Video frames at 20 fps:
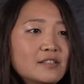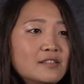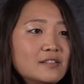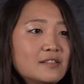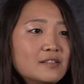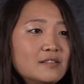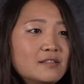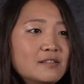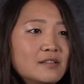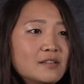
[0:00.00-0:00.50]

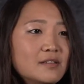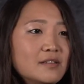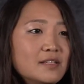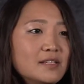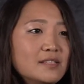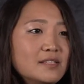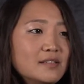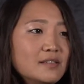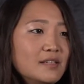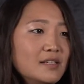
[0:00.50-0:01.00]

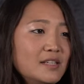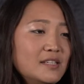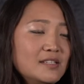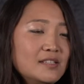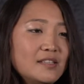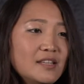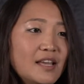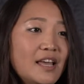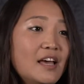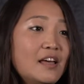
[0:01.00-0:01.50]

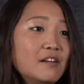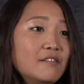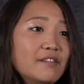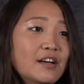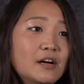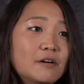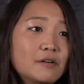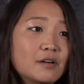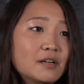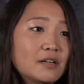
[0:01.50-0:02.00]
He's the head of
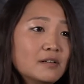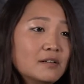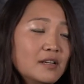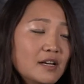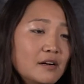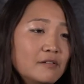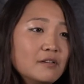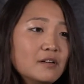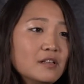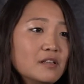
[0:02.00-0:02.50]

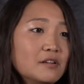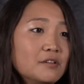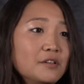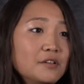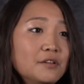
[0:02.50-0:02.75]
our little